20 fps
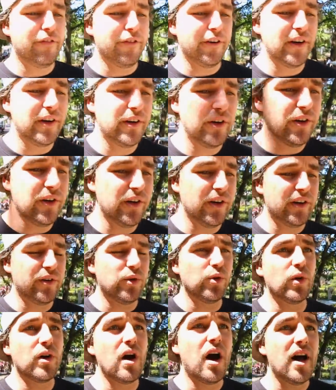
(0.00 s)

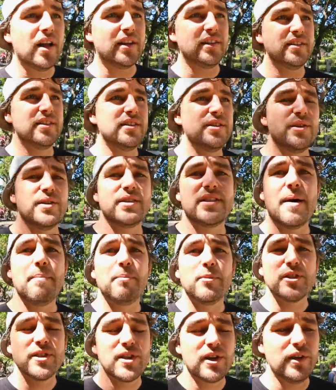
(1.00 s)
Vredehoek or Gardens or
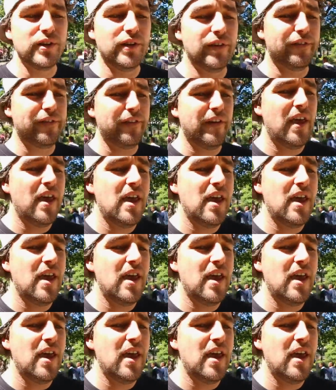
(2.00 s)
Tamboerskloof,